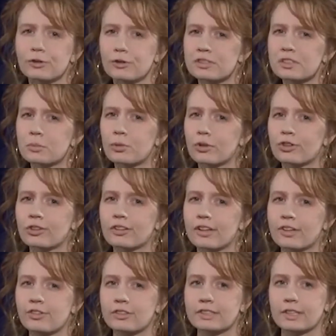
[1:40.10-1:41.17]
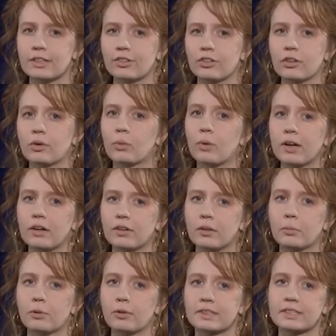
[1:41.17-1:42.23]
first abortion legislation went on
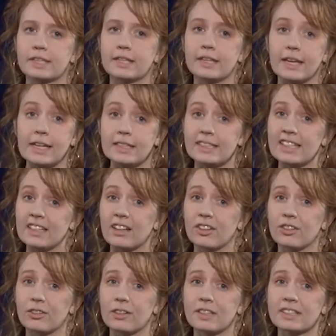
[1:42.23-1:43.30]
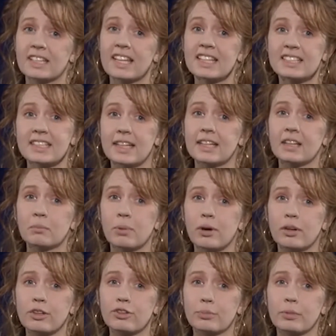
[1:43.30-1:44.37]
the books in the 1800s, setting
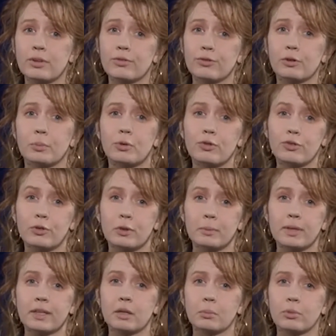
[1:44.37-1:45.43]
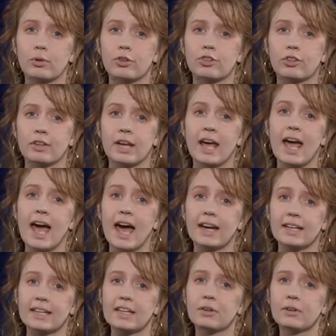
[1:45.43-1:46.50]
punishment for performing an abortion
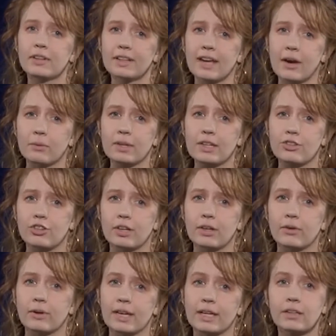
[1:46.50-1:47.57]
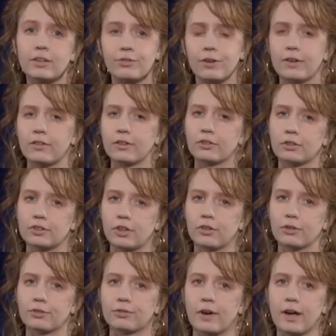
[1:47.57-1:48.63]
at a year in county jail and a
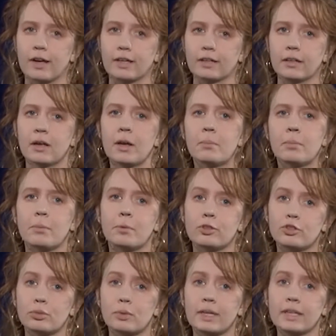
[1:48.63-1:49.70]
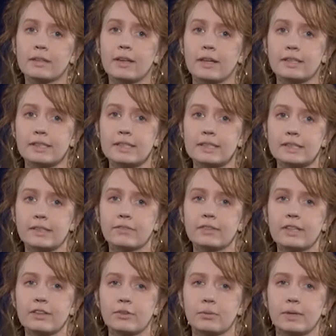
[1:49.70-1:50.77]
$500 fine. But between
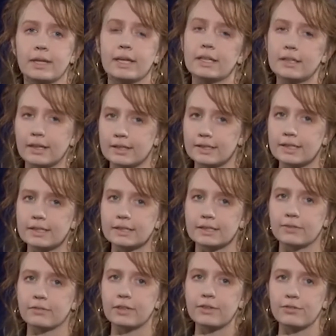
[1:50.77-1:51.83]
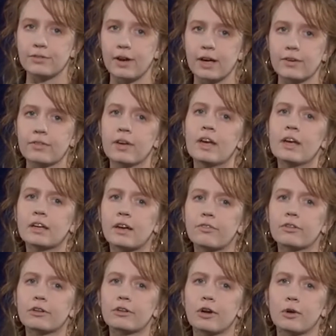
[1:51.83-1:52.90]
1973 and 1975,
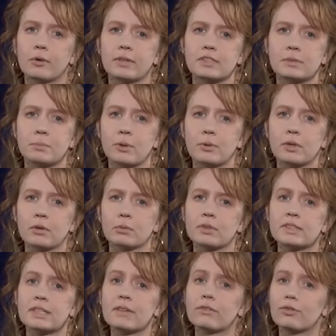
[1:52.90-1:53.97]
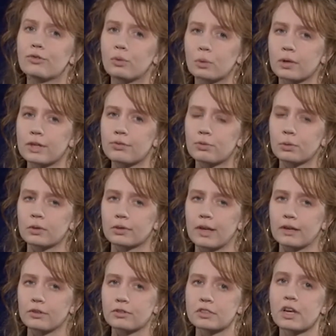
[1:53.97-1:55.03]
Governor Otis Bowen received 44
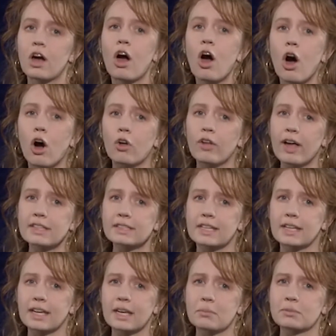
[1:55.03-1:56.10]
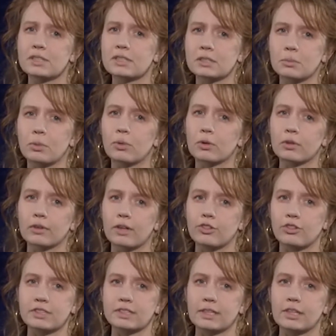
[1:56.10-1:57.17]
letters, all asking him to support
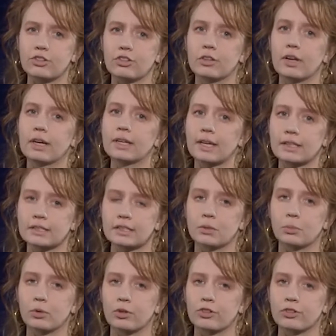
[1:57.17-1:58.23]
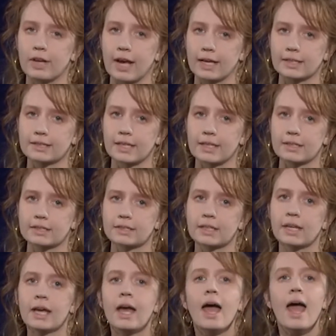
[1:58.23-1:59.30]
legislation against abortion access.
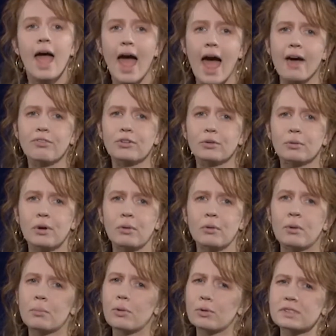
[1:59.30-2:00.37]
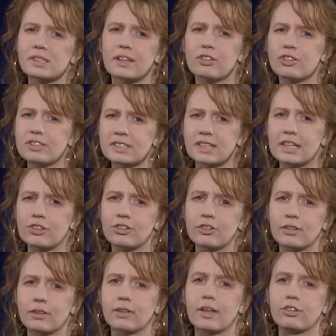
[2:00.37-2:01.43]
After Roe, most
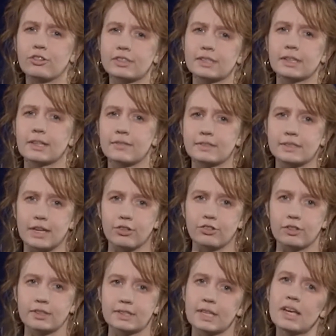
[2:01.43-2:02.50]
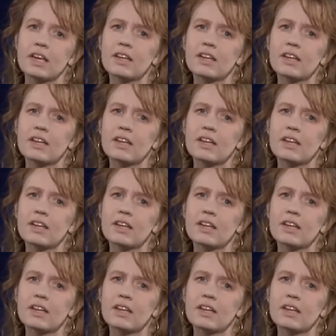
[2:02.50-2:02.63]
legislative sessions